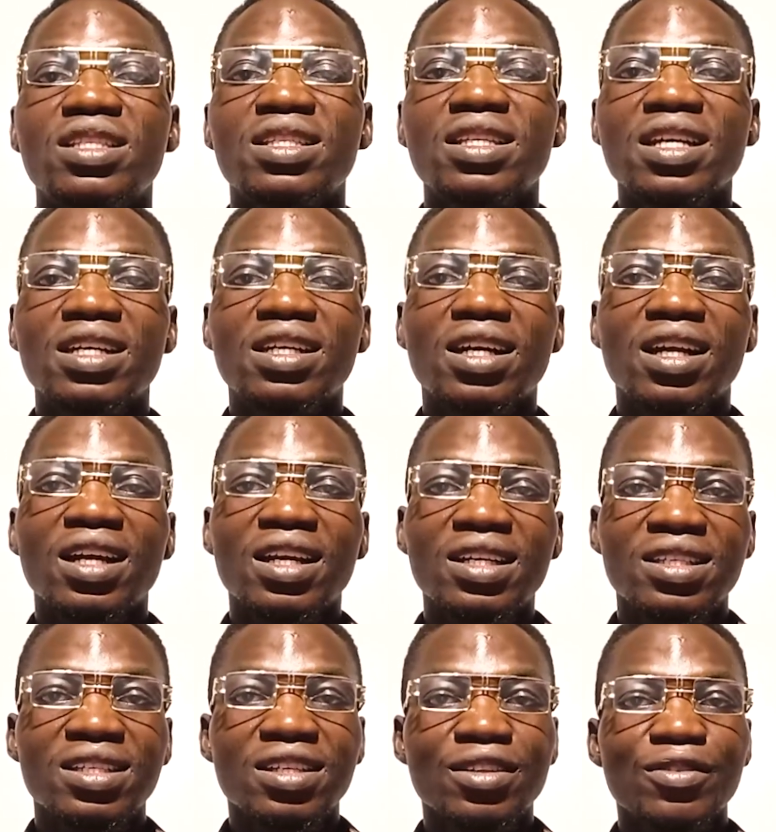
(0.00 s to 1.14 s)
take
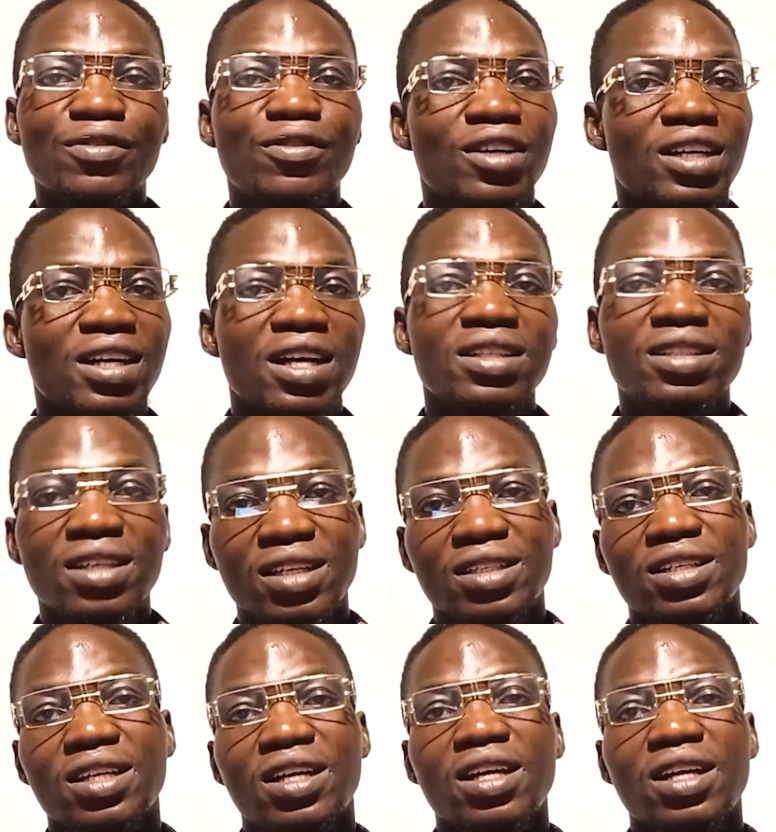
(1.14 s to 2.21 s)
cleansing for granted.